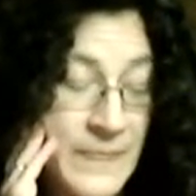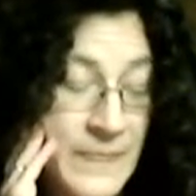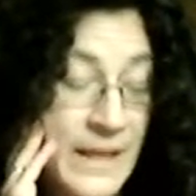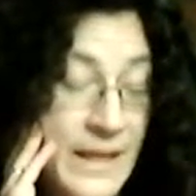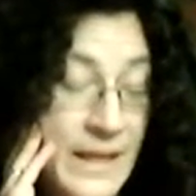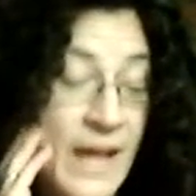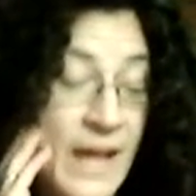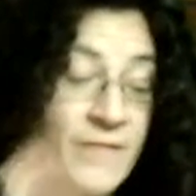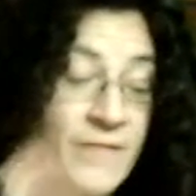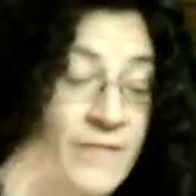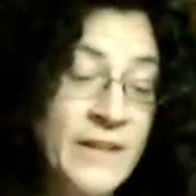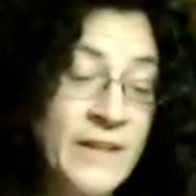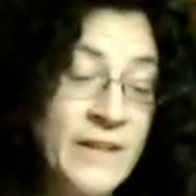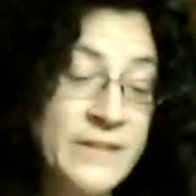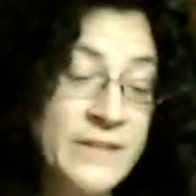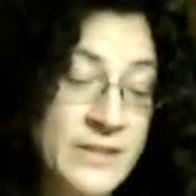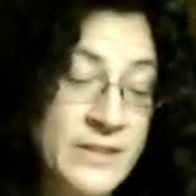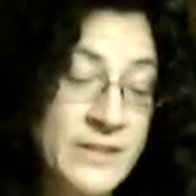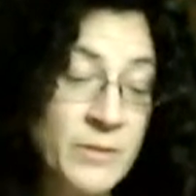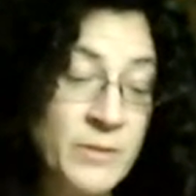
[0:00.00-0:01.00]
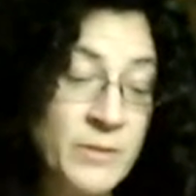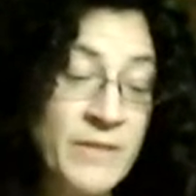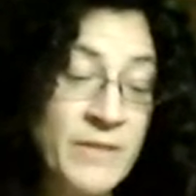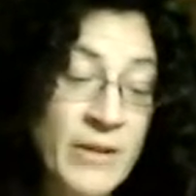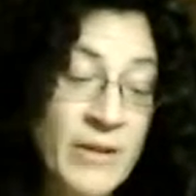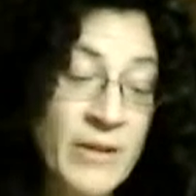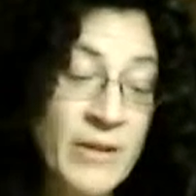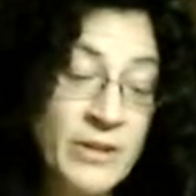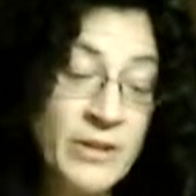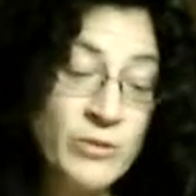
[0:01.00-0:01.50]
I felt this to be
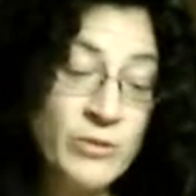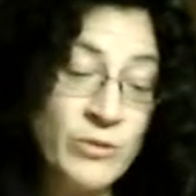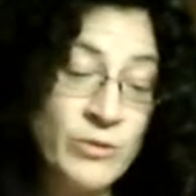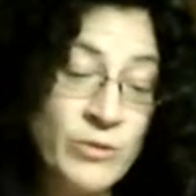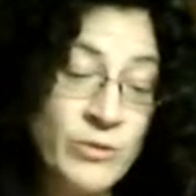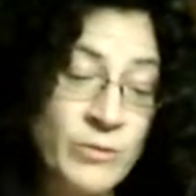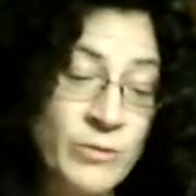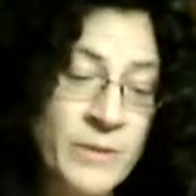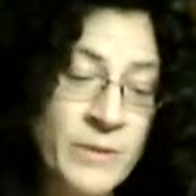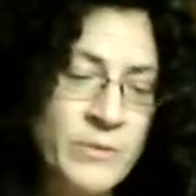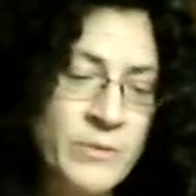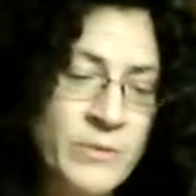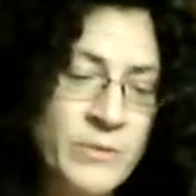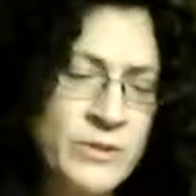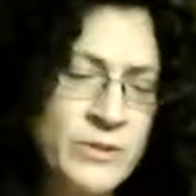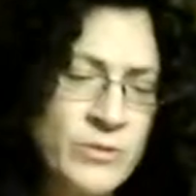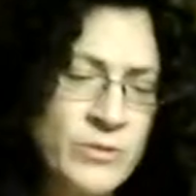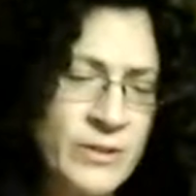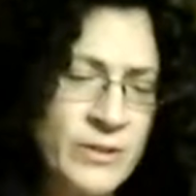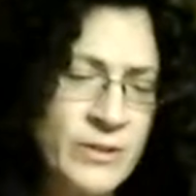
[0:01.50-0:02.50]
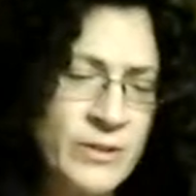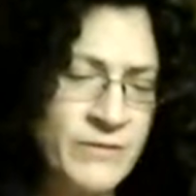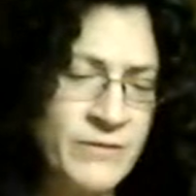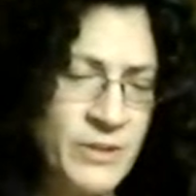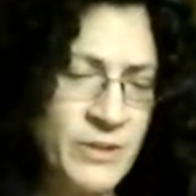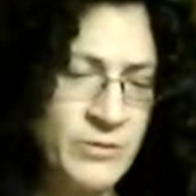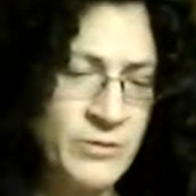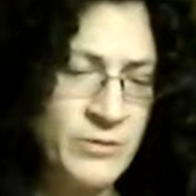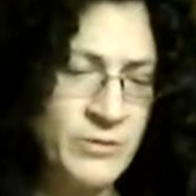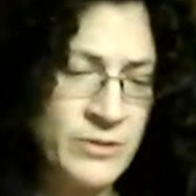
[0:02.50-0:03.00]
very true, but was too
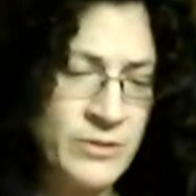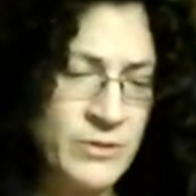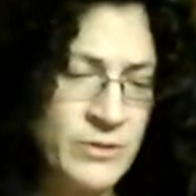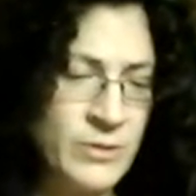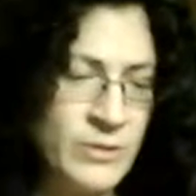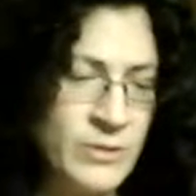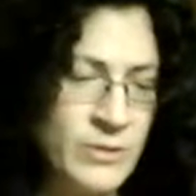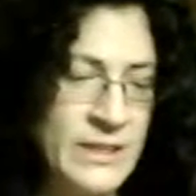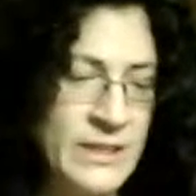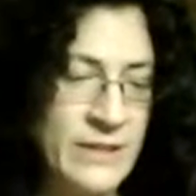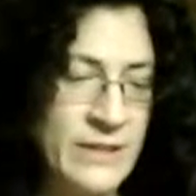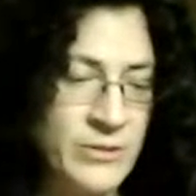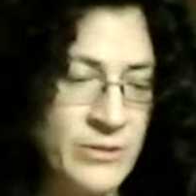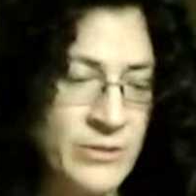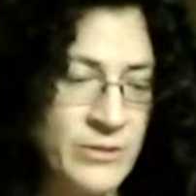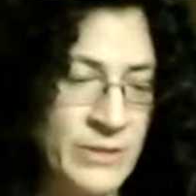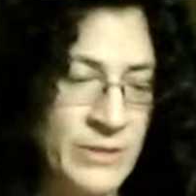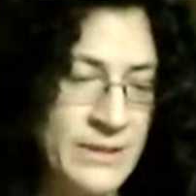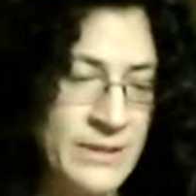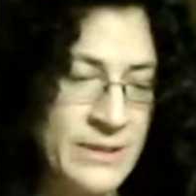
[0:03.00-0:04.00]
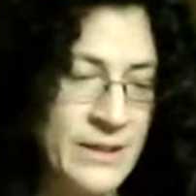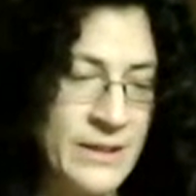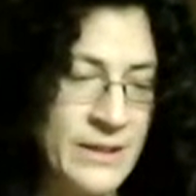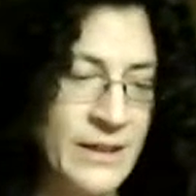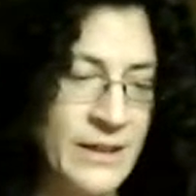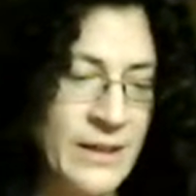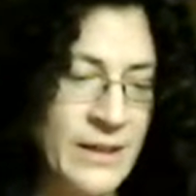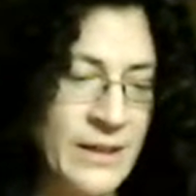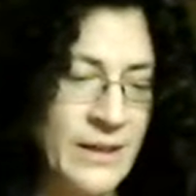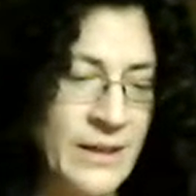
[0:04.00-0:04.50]
confused to attend to it.
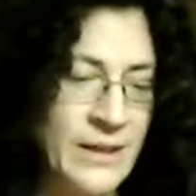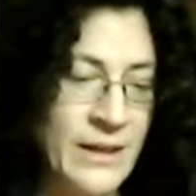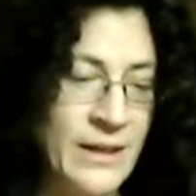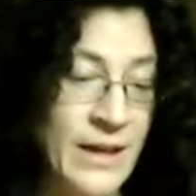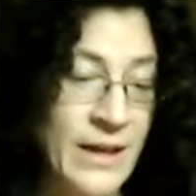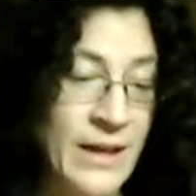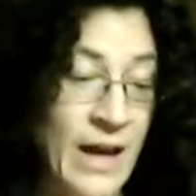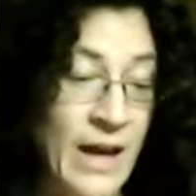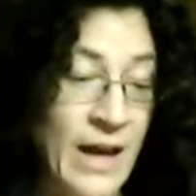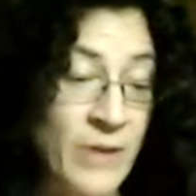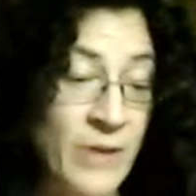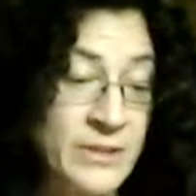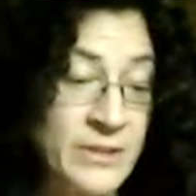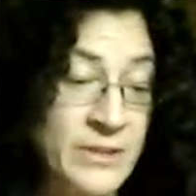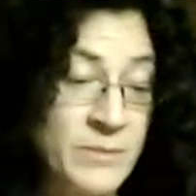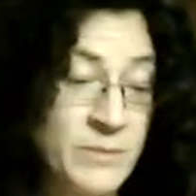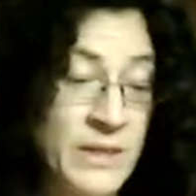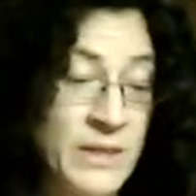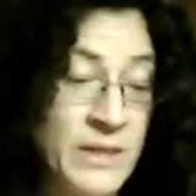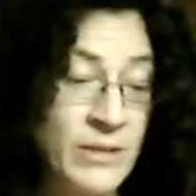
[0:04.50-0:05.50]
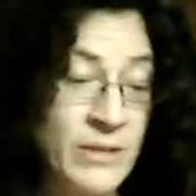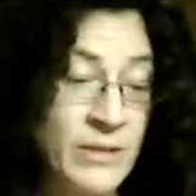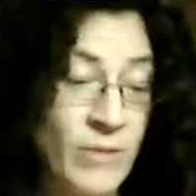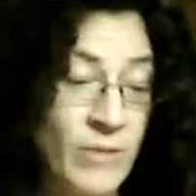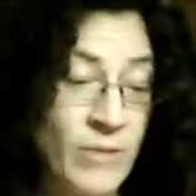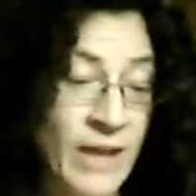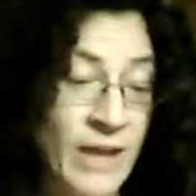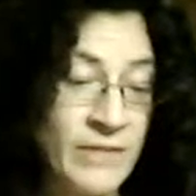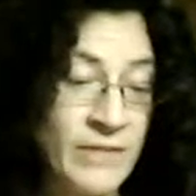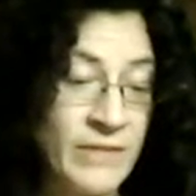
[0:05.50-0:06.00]
Our speedy
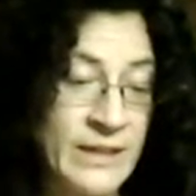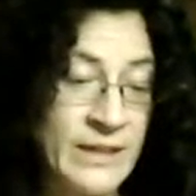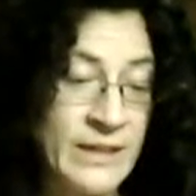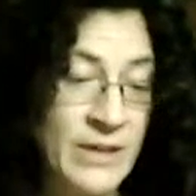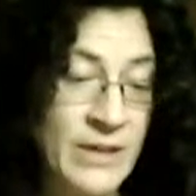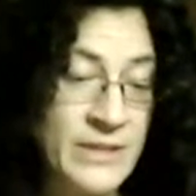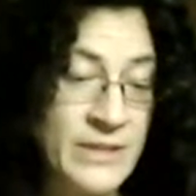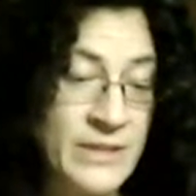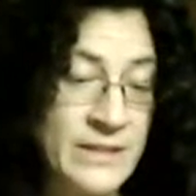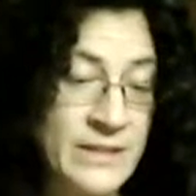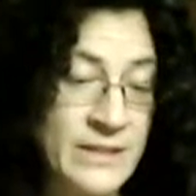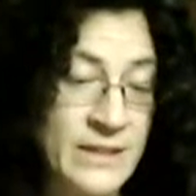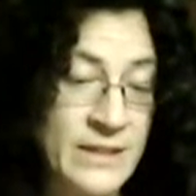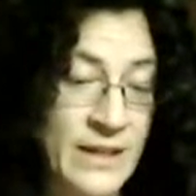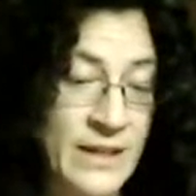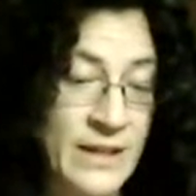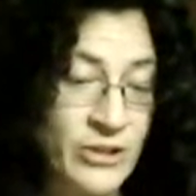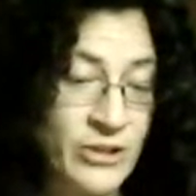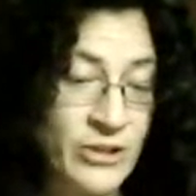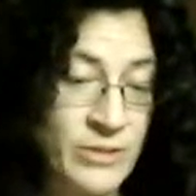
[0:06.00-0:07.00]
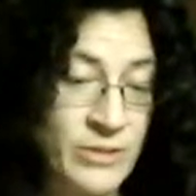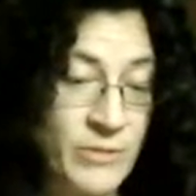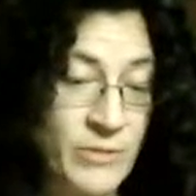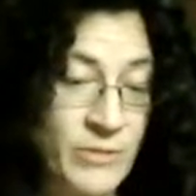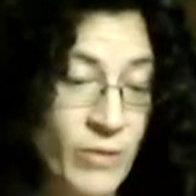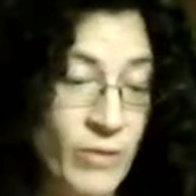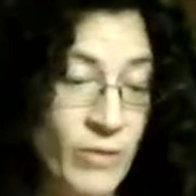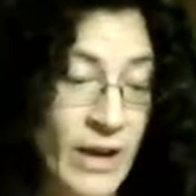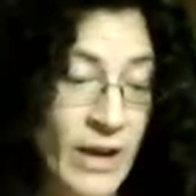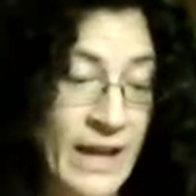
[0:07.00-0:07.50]
arrival at our destination,
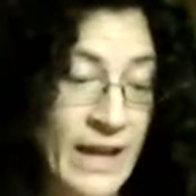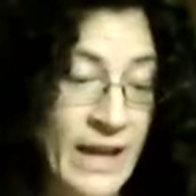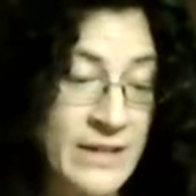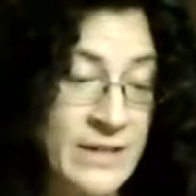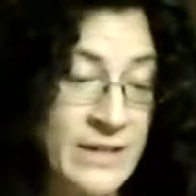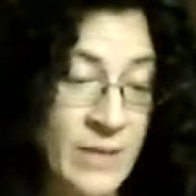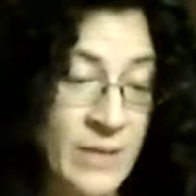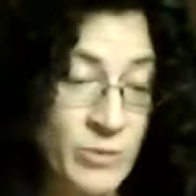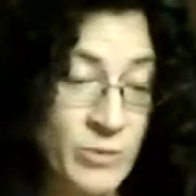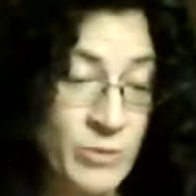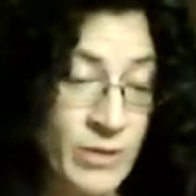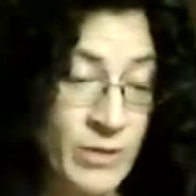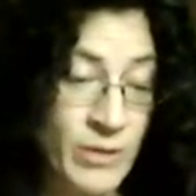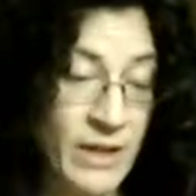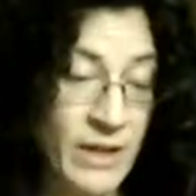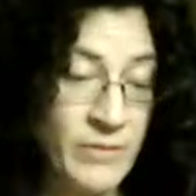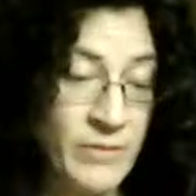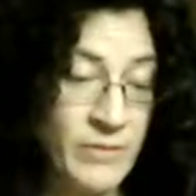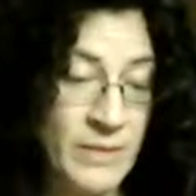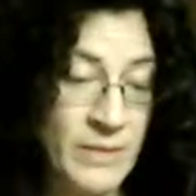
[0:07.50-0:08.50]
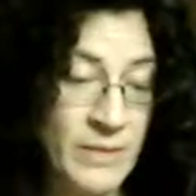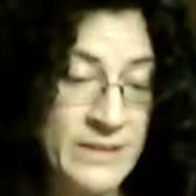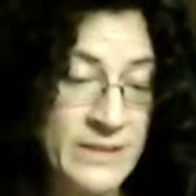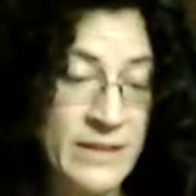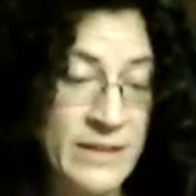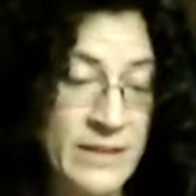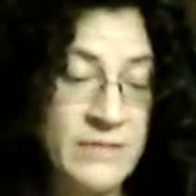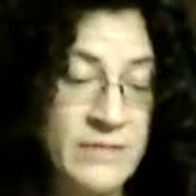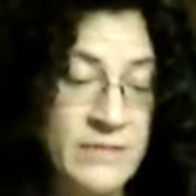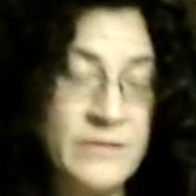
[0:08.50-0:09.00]
before I had time to recover
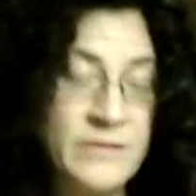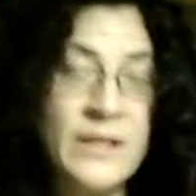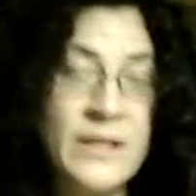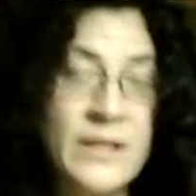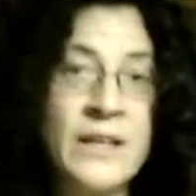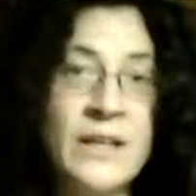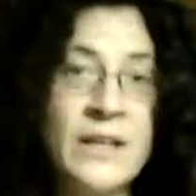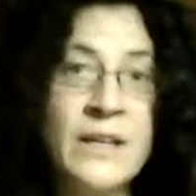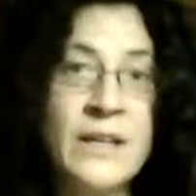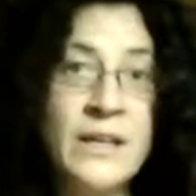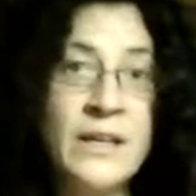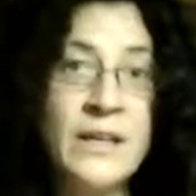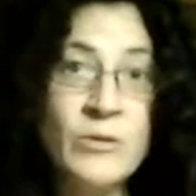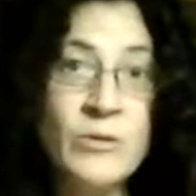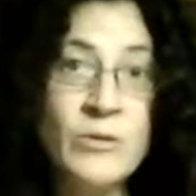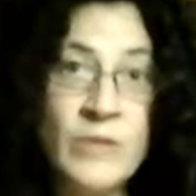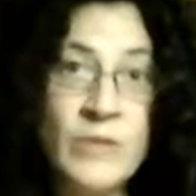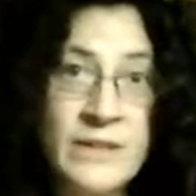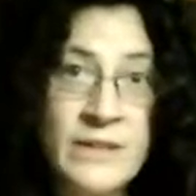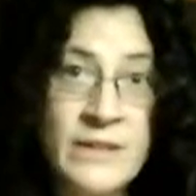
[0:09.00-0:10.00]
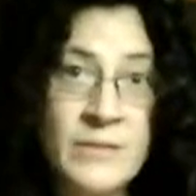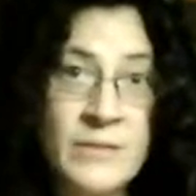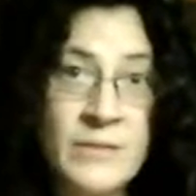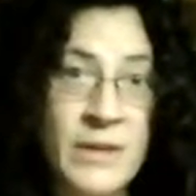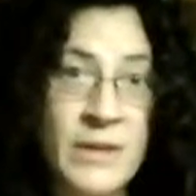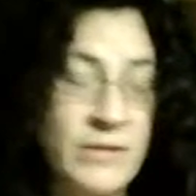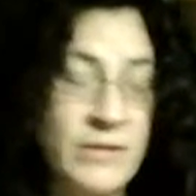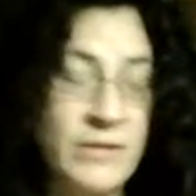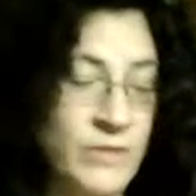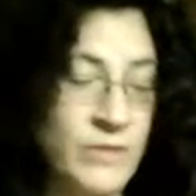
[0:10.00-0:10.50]
myself, increased my
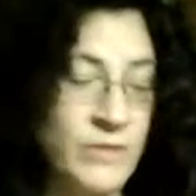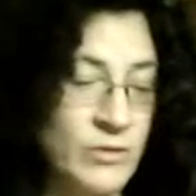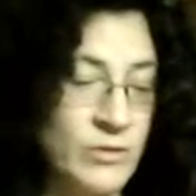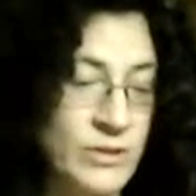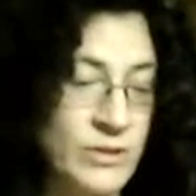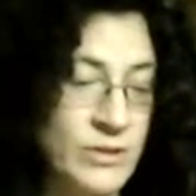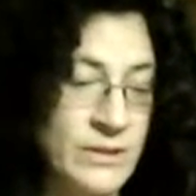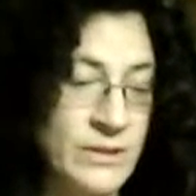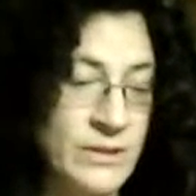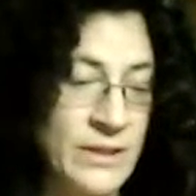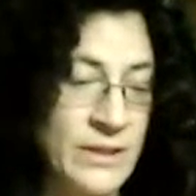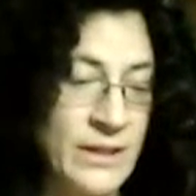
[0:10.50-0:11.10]
confusion,